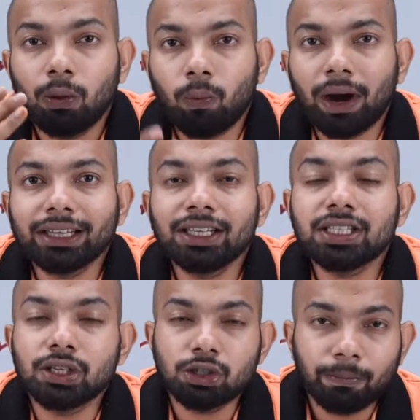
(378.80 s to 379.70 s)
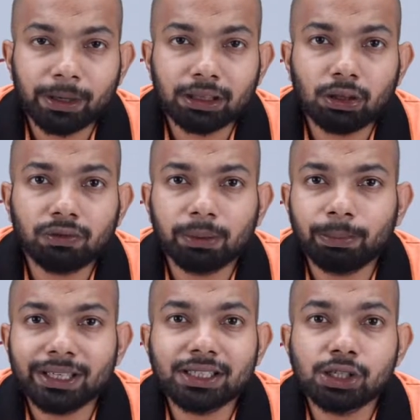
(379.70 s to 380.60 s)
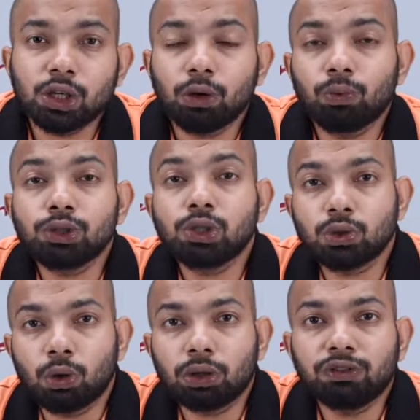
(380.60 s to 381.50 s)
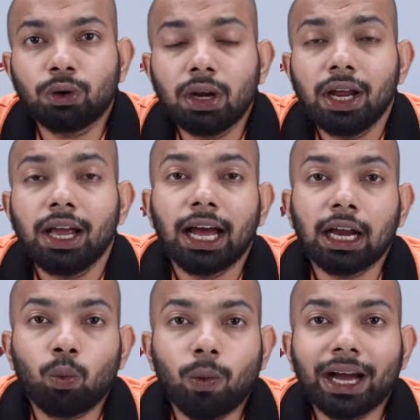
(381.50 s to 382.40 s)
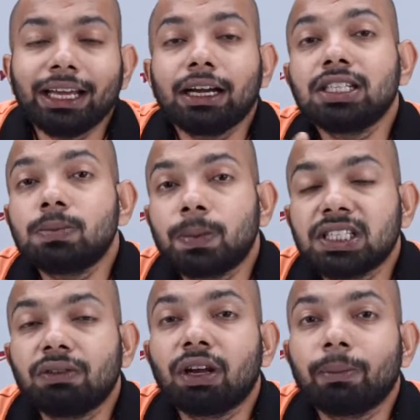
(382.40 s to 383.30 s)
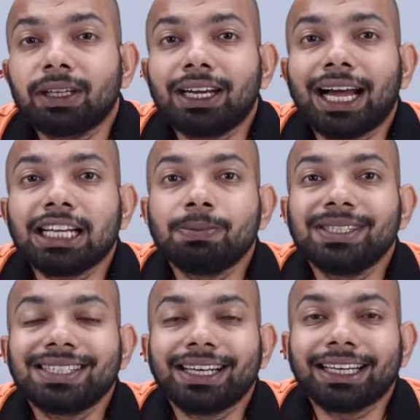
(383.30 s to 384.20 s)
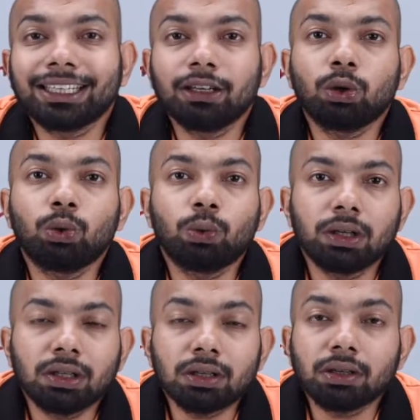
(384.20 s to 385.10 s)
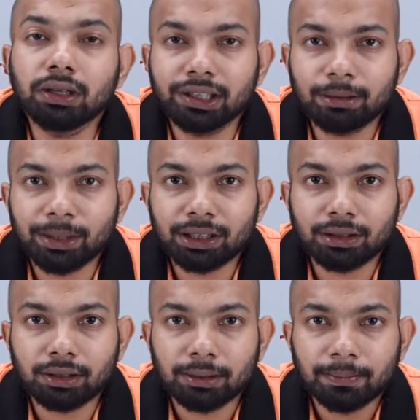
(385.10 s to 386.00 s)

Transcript: why the change of method of depreciation was sought for and why a specific method has been selected over the earlier method.